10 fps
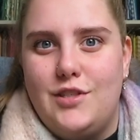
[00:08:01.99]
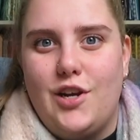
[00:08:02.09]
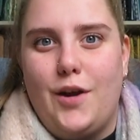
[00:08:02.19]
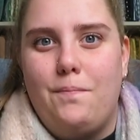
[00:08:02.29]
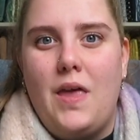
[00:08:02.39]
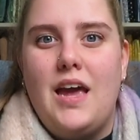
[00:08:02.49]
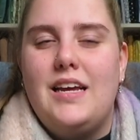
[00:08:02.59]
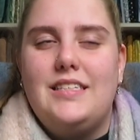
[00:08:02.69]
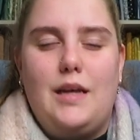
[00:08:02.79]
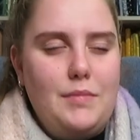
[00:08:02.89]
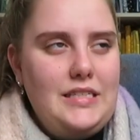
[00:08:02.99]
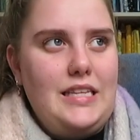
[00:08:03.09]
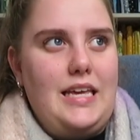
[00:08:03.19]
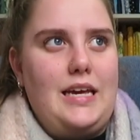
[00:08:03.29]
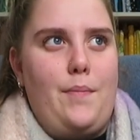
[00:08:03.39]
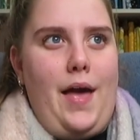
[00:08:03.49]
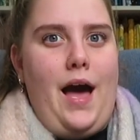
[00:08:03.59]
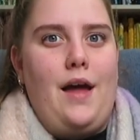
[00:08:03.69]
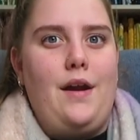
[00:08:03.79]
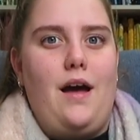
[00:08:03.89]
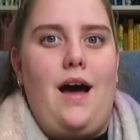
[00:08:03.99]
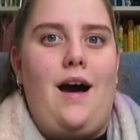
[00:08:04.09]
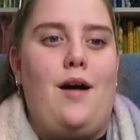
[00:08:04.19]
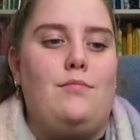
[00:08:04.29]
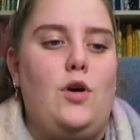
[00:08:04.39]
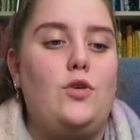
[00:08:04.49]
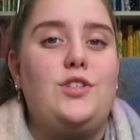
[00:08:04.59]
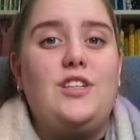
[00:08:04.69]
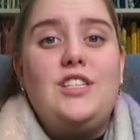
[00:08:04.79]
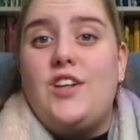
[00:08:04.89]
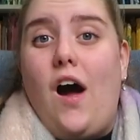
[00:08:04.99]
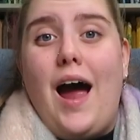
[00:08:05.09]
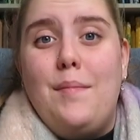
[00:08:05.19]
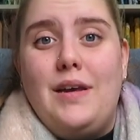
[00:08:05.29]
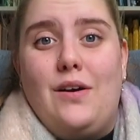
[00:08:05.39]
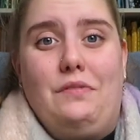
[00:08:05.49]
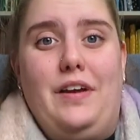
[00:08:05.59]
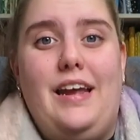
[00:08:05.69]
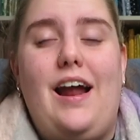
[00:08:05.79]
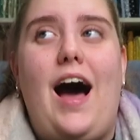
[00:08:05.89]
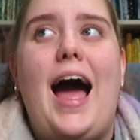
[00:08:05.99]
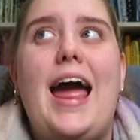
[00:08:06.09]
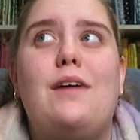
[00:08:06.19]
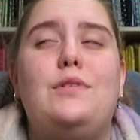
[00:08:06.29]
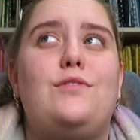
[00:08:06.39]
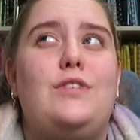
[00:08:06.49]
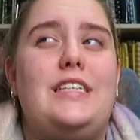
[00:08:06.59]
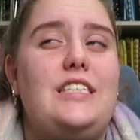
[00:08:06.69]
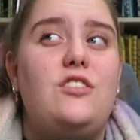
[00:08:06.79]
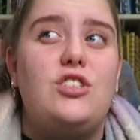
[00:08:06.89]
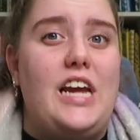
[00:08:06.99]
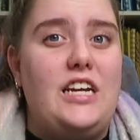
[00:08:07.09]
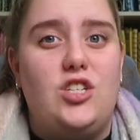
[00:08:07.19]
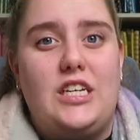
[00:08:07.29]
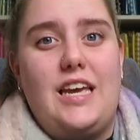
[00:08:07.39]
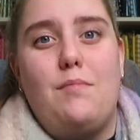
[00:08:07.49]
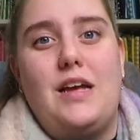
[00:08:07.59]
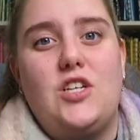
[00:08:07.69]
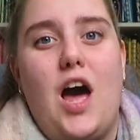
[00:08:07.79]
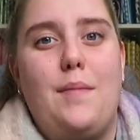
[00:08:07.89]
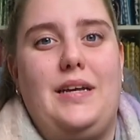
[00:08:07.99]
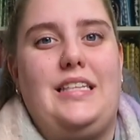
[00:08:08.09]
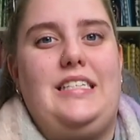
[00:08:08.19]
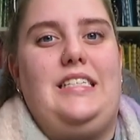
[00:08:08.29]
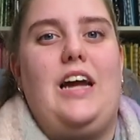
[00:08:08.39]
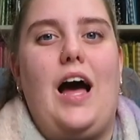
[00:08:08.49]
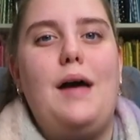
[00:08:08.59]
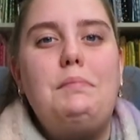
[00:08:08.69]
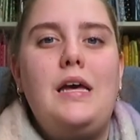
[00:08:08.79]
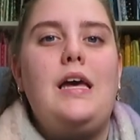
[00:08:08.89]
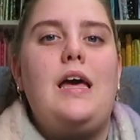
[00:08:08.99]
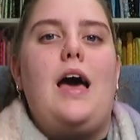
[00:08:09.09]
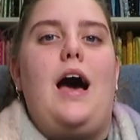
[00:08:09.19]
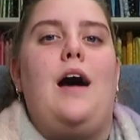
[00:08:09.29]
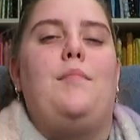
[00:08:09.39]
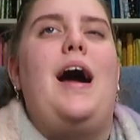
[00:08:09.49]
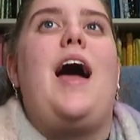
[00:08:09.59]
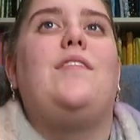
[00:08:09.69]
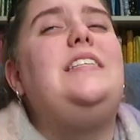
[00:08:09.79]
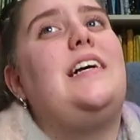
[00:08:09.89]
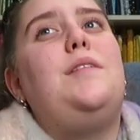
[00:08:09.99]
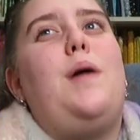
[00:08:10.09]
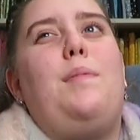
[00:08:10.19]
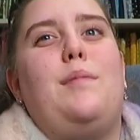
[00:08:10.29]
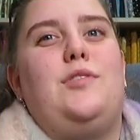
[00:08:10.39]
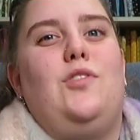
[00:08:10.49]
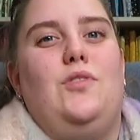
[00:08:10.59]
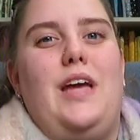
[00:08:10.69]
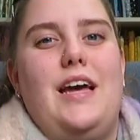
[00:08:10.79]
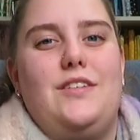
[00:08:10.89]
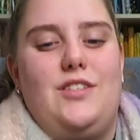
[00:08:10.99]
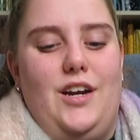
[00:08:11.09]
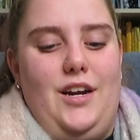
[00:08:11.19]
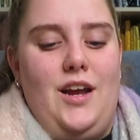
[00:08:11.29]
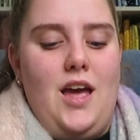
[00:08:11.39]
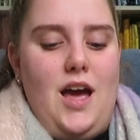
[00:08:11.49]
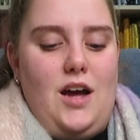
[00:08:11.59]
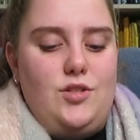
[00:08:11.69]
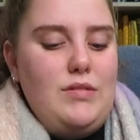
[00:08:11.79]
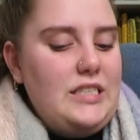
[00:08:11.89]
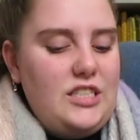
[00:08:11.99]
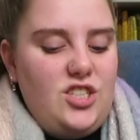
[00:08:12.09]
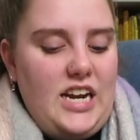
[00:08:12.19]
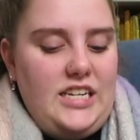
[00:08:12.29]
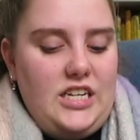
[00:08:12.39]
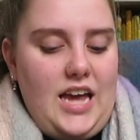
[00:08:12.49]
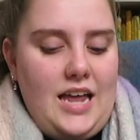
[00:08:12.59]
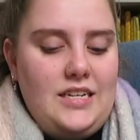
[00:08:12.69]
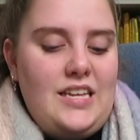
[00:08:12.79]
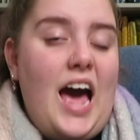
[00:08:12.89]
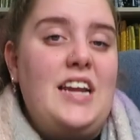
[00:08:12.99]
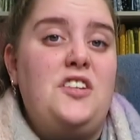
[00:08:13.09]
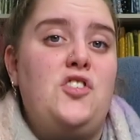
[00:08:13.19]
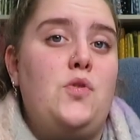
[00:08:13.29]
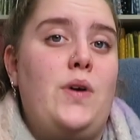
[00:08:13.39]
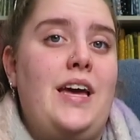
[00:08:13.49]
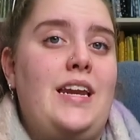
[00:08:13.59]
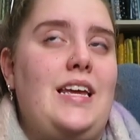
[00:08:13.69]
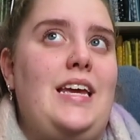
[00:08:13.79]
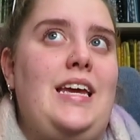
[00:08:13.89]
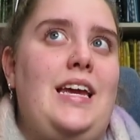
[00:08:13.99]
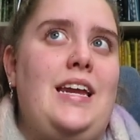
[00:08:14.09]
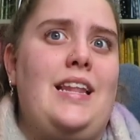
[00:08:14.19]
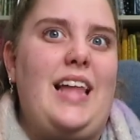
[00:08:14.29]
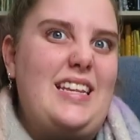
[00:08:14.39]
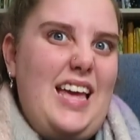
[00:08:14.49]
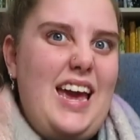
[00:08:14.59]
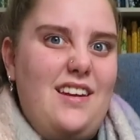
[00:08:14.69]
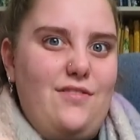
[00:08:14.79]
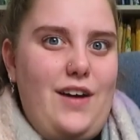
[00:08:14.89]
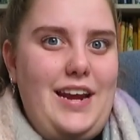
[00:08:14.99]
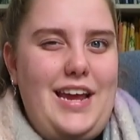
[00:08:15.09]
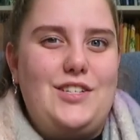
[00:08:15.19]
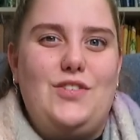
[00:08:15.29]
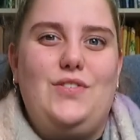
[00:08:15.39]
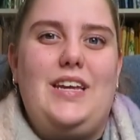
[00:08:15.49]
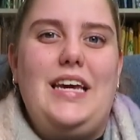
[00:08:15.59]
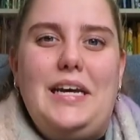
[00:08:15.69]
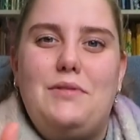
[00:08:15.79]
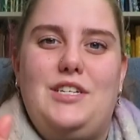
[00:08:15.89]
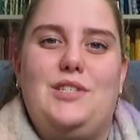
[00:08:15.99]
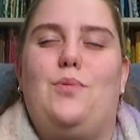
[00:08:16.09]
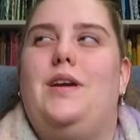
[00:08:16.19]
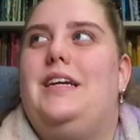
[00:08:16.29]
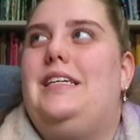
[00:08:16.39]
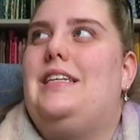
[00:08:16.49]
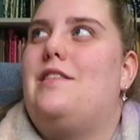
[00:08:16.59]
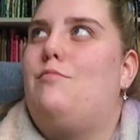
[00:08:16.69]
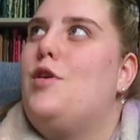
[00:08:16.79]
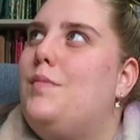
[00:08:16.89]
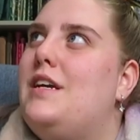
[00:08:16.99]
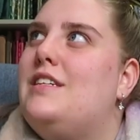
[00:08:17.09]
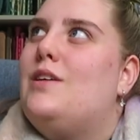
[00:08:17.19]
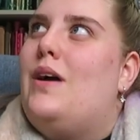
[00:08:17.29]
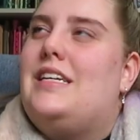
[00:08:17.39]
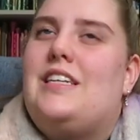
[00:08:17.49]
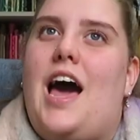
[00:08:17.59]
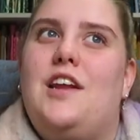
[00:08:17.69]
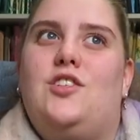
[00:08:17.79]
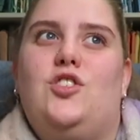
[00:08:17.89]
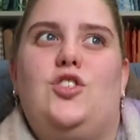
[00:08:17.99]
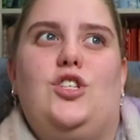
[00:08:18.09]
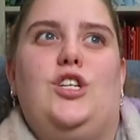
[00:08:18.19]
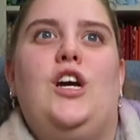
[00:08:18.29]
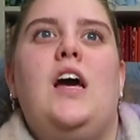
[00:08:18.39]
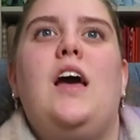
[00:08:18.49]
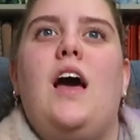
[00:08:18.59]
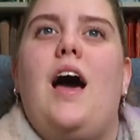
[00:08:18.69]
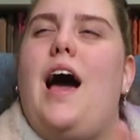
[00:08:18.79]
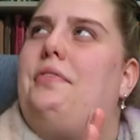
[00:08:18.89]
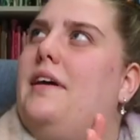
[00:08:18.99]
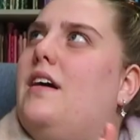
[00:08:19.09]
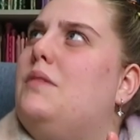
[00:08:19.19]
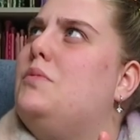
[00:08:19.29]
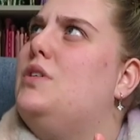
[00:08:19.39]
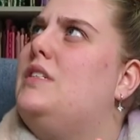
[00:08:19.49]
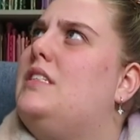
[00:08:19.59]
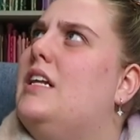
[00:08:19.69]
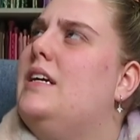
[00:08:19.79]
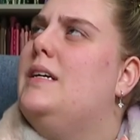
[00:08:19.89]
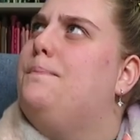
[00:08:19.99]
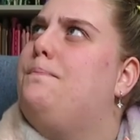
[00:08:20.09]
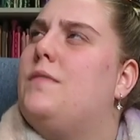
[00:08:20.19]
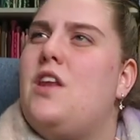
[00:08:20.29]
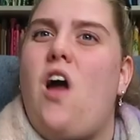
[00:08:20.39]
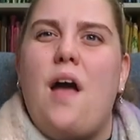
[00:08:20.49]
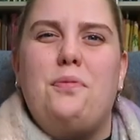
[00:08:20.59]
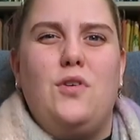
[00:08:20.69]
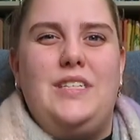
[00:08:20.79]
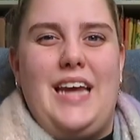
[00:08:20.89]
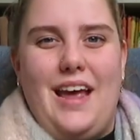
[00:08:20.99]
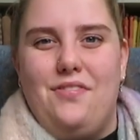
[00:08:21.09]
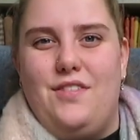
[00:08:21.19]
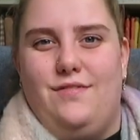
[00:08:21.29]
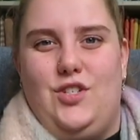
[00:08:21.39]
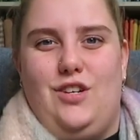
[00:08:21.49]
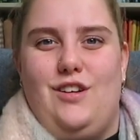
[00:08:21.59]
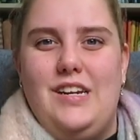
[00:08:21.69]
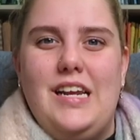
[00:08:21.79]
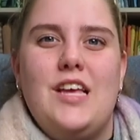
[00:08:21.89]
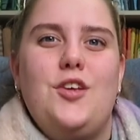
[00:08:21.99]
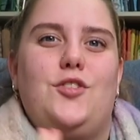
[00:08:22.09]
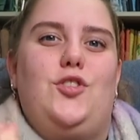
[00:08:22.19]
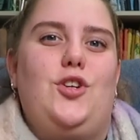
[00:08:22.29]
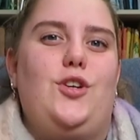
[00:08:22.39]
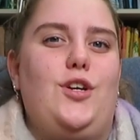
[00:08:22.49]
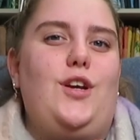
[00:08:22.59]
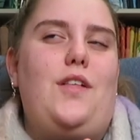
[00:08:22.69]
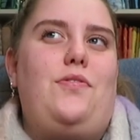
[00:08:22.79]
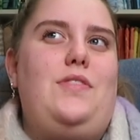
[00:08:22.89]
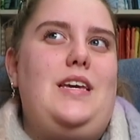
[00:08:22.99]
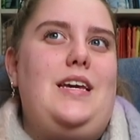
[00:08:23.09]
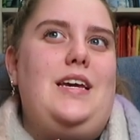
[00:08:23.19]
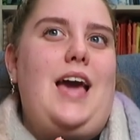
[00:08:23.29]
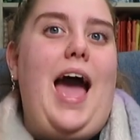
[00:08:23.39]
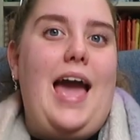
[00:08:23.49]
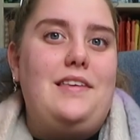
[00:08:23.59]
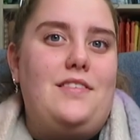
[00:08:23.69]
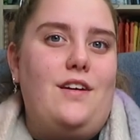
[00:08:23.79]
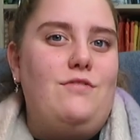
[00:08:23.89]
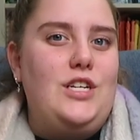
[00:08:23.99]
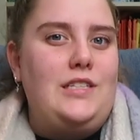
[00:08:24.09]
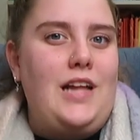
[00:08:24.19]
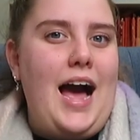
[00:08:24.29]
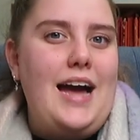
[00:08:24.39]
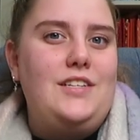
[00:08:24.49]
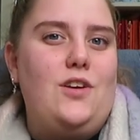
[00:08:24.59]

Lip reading: So something to think about. Also the timing of it. I was really strategic in my timing this time. I haven't done a pop-up store yet, so I was really strategic and decided to do it in like the end of financial year, which is what it is at the moment. So I decided to do, I think it was the 9th or 10th of June to the 8th of July.